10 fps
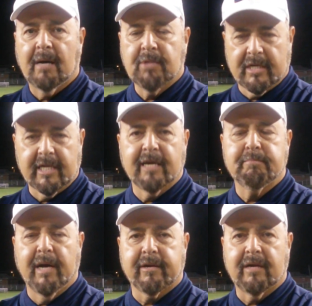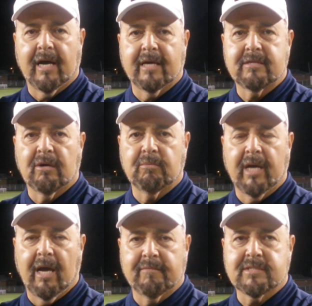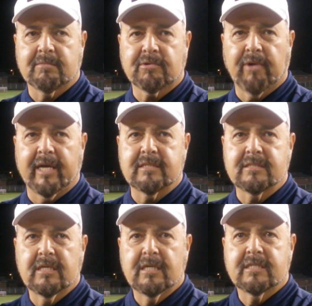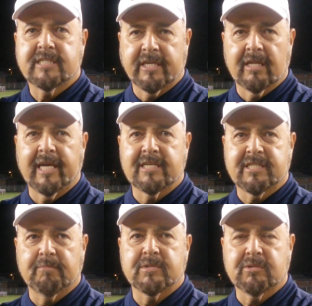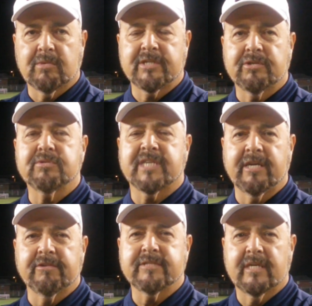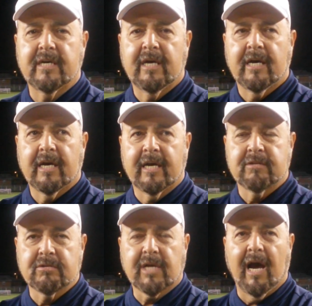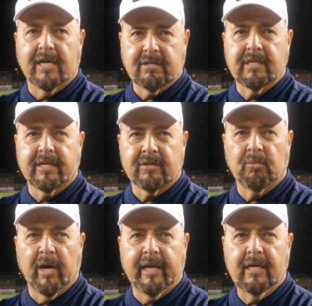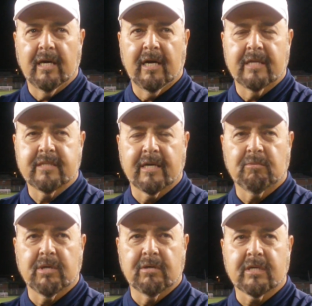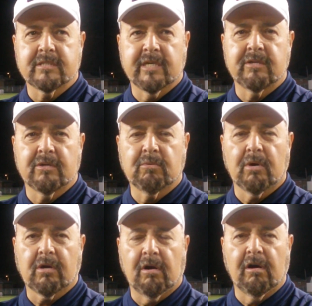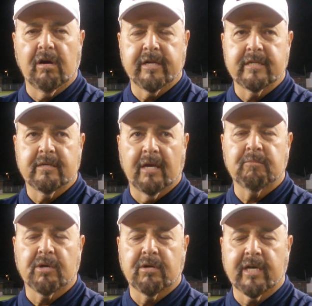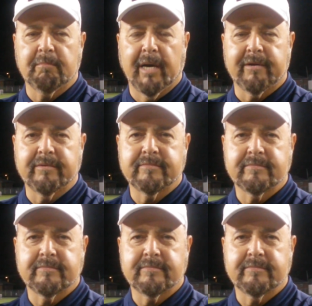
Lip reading: I'm looking to get better. You know, we have some great senior leadership with 22 seniors, and those guys are leading the way. I think we're going to continue to work hard, and we're going to get better.